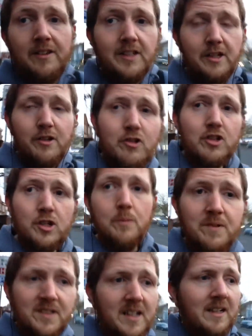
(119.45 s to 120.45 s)
YouTube
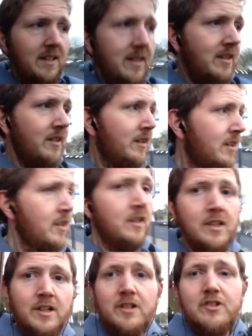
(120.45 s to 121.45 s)
singer
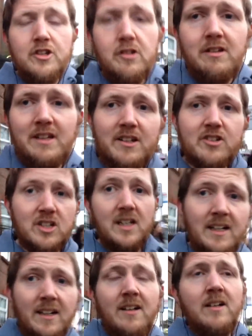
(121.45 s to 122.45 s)
Julia Sheer